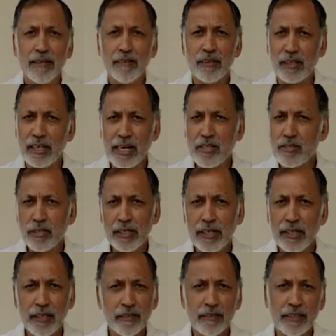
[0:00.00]
The
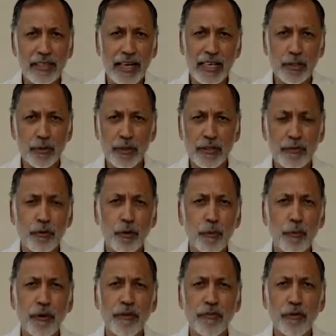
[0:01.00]
country graduates
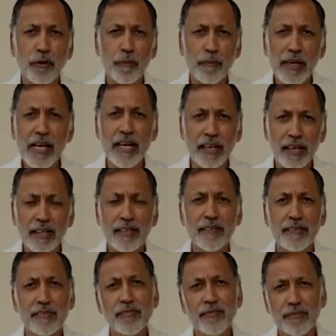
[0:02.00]
4.4 million
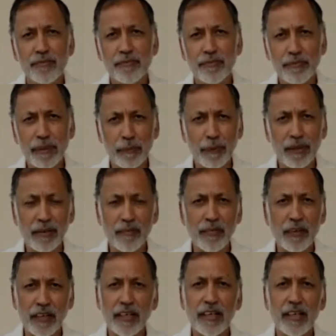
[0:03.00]
people
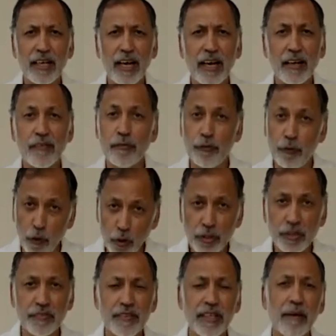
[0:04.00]
every year and a
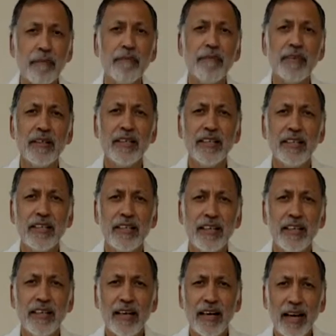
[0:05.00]
fourth of them
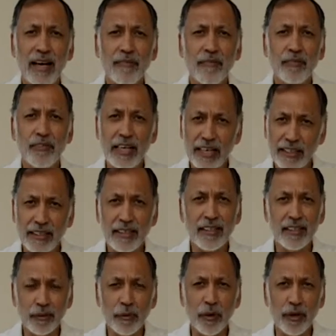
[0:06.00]
have
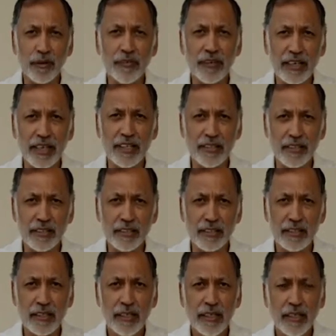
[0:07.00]
technical qualifications.
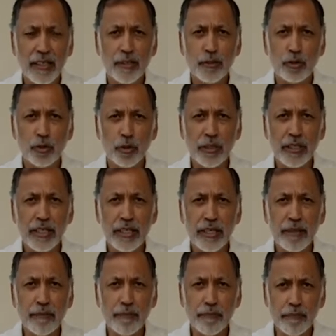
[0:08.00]
So
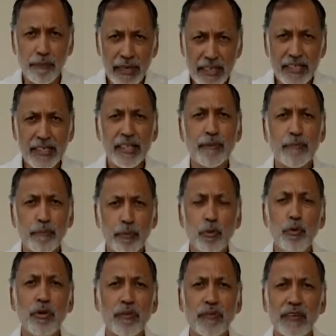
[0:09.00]
the basic
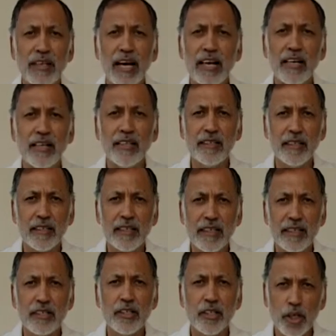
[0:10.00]
pool of talent
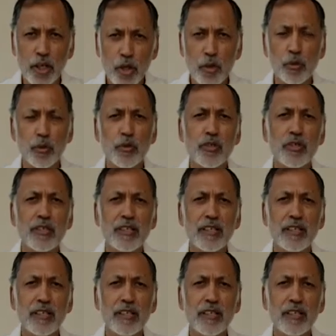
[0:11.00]
is huge